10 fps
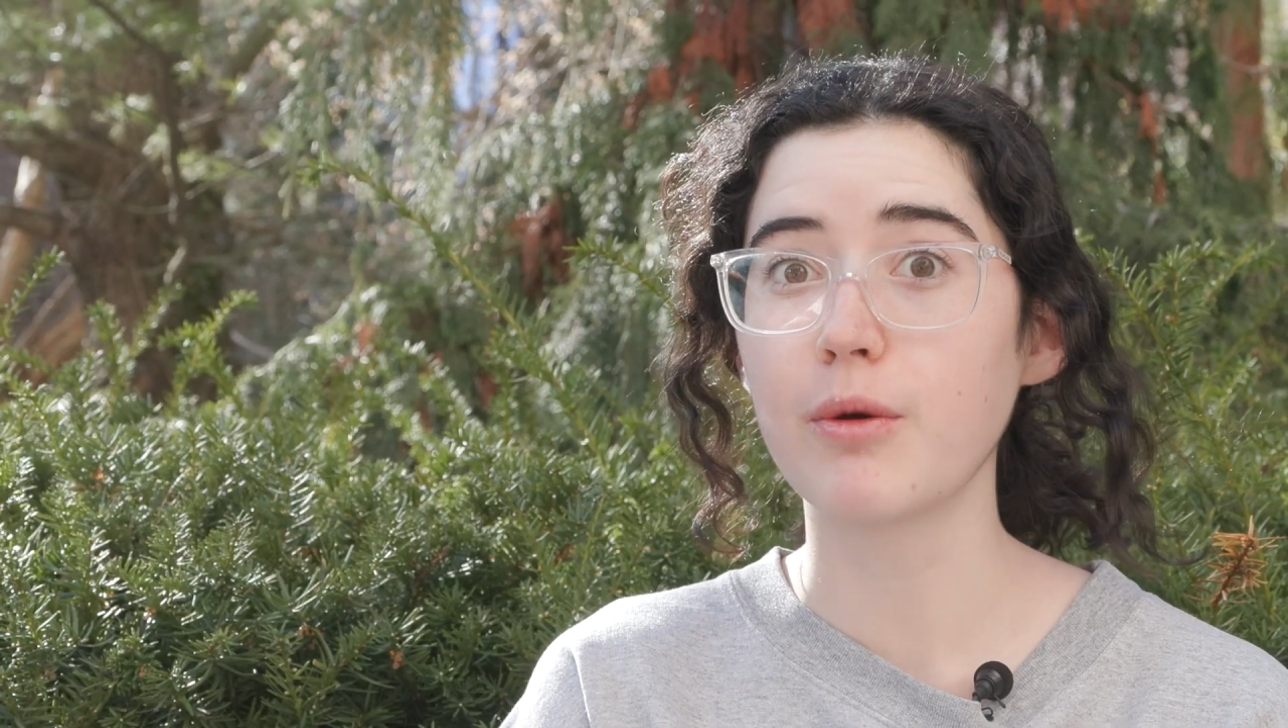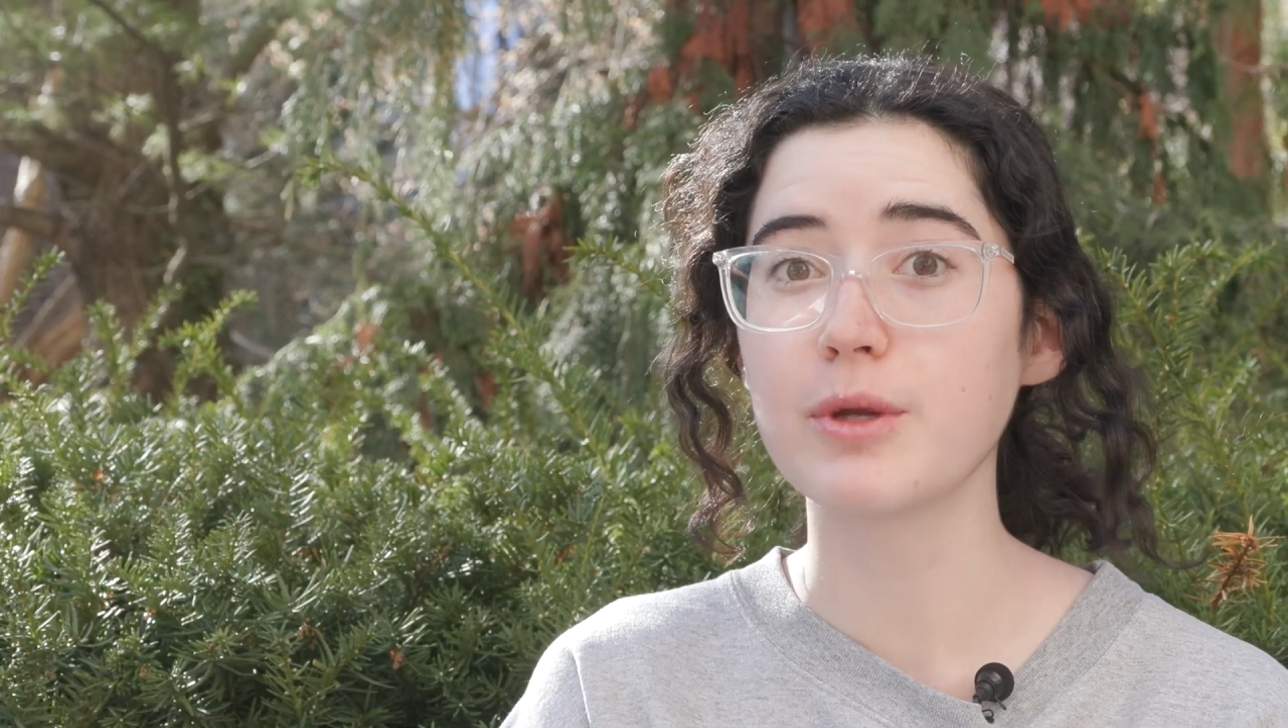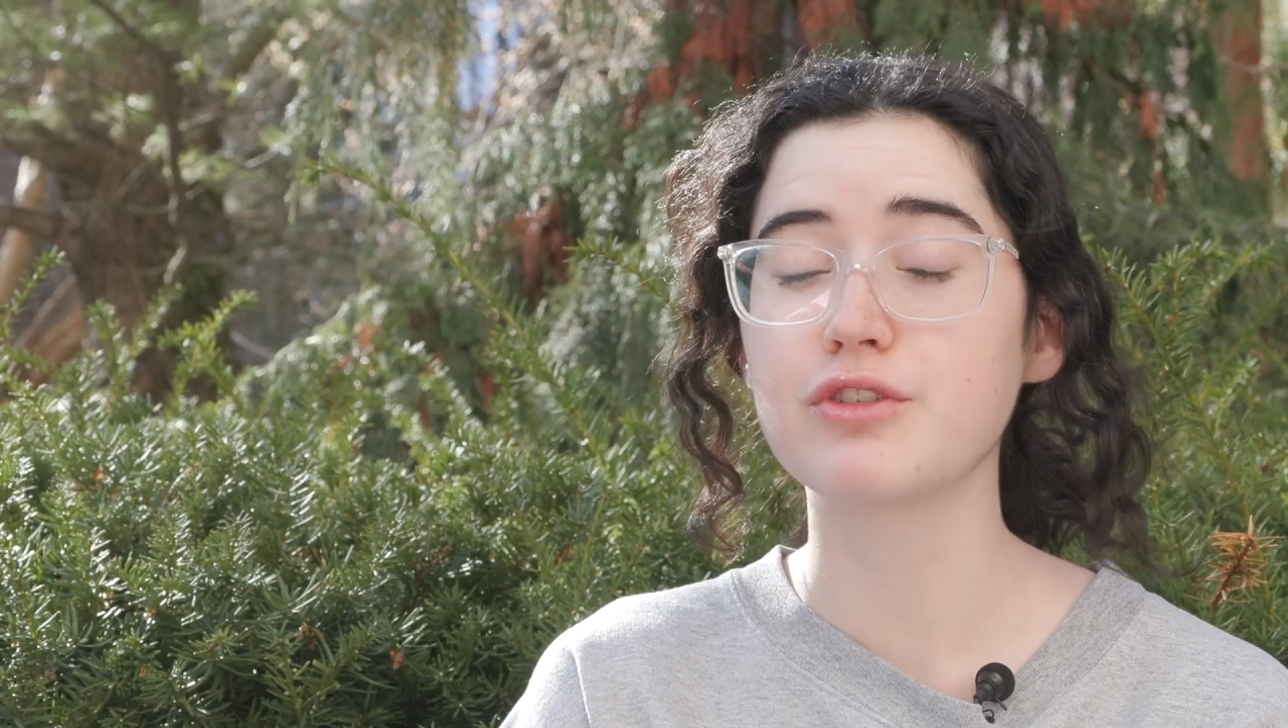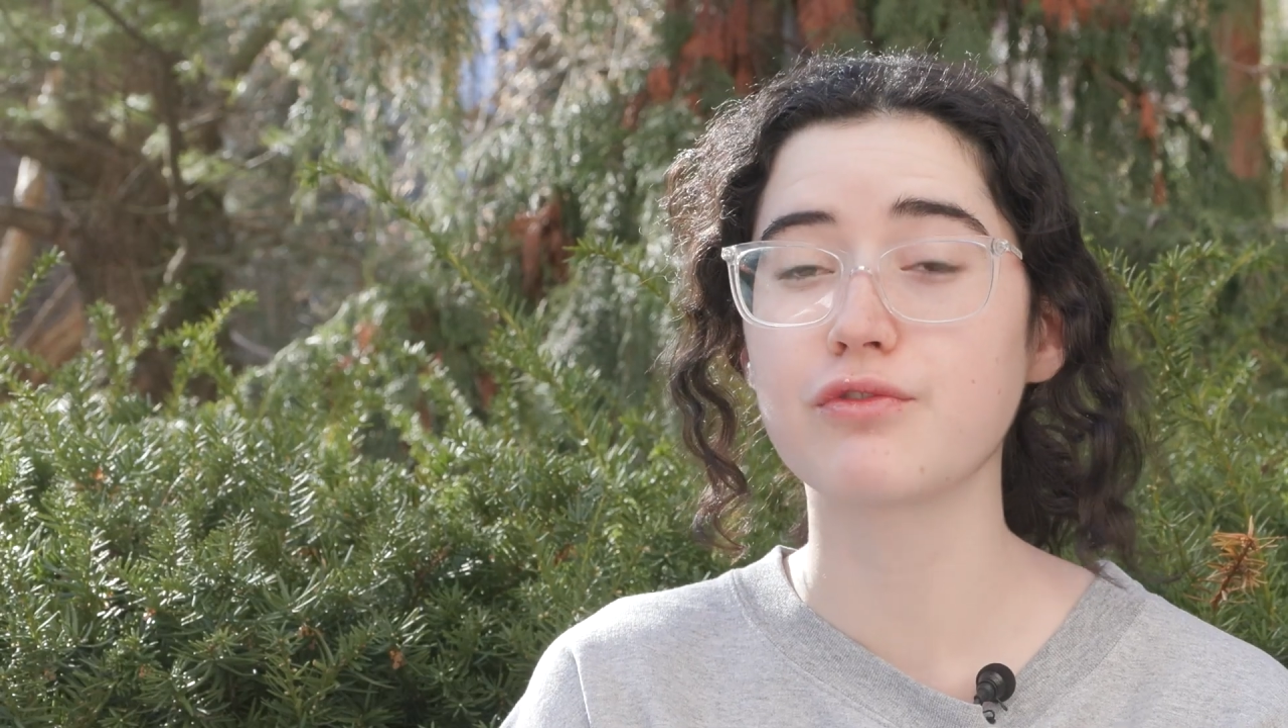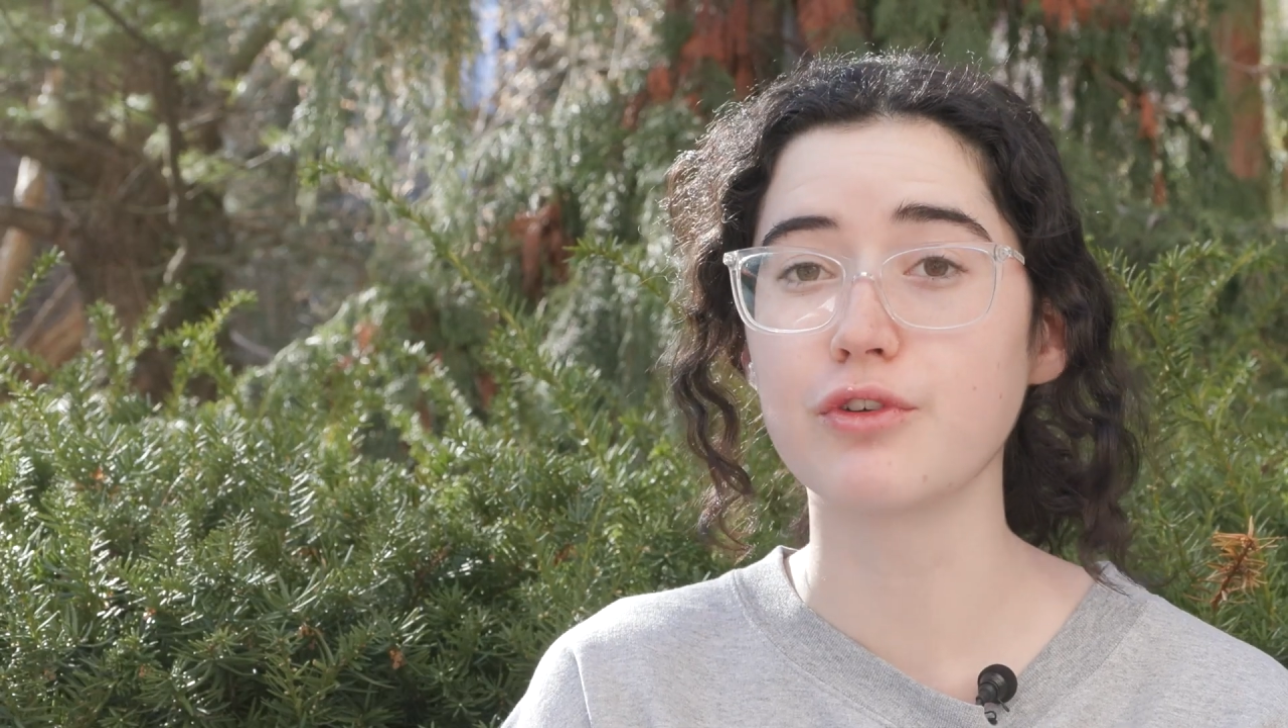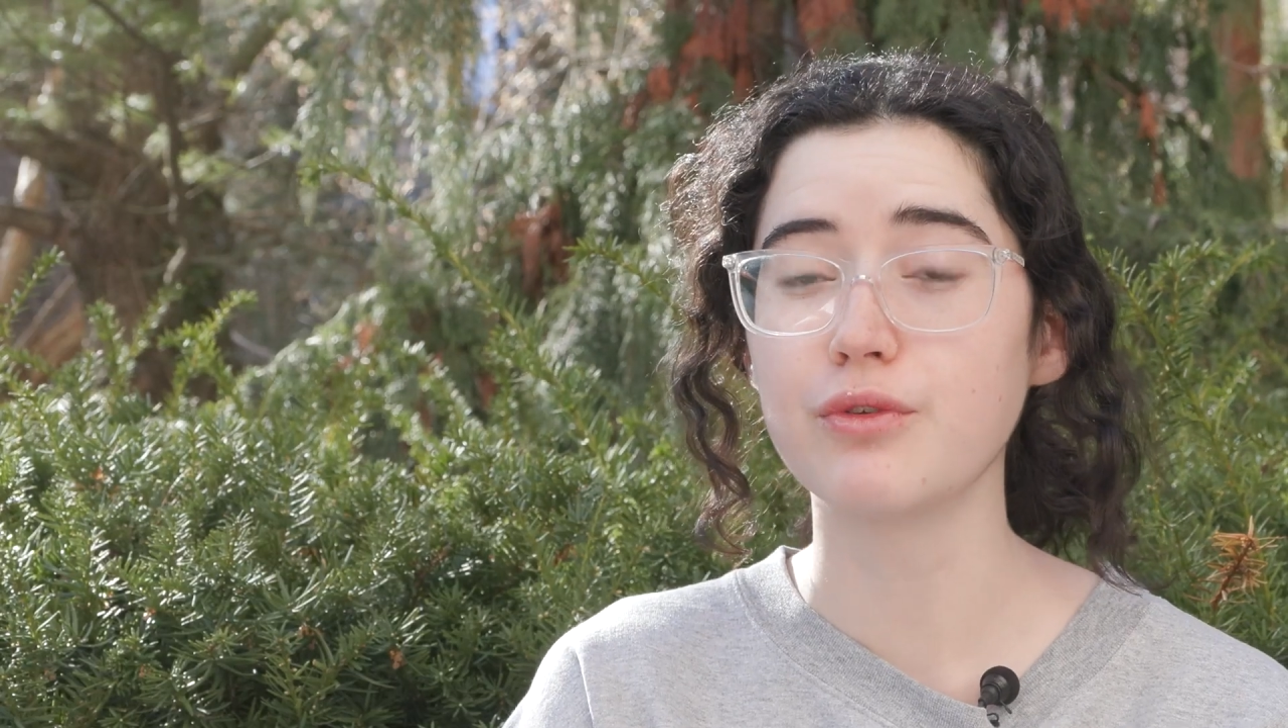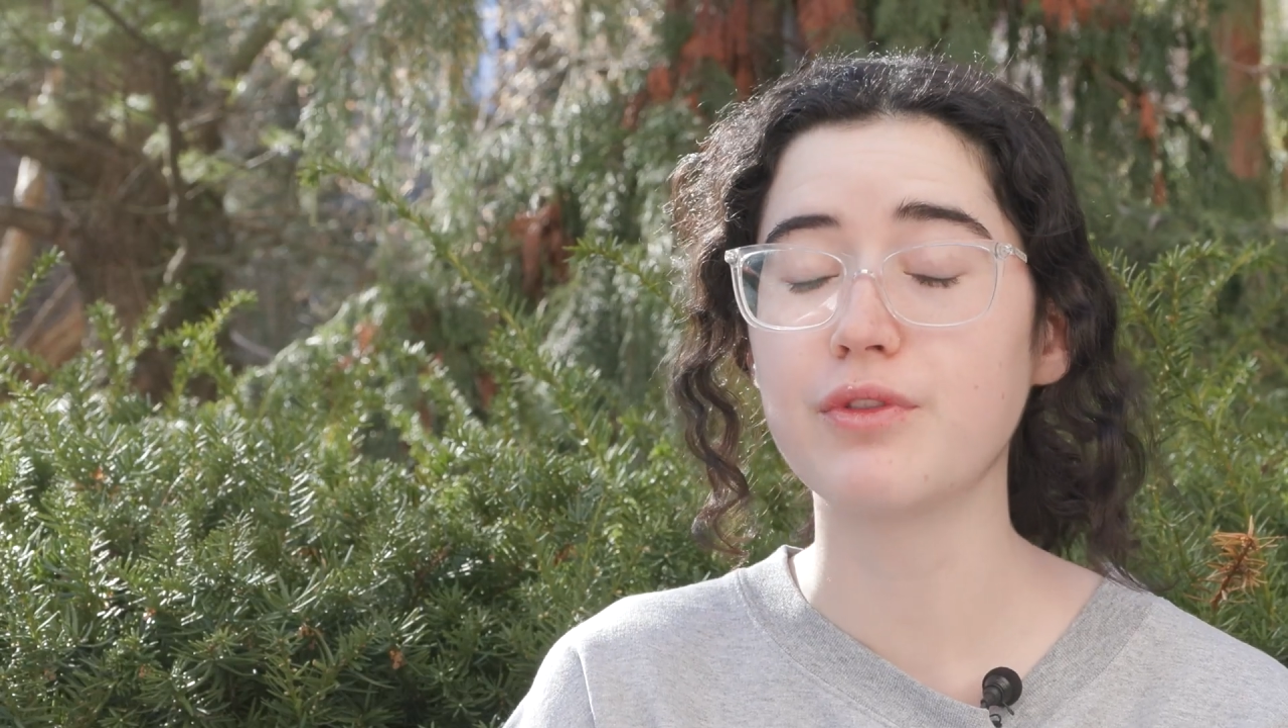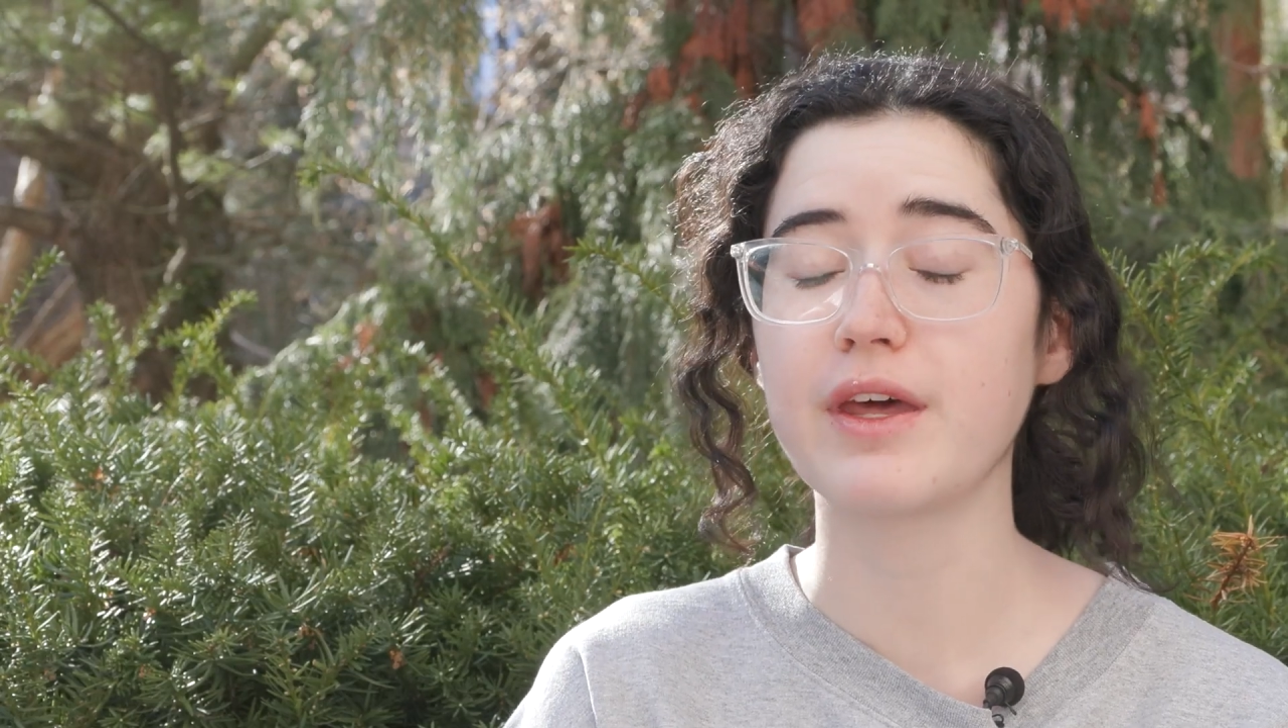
much food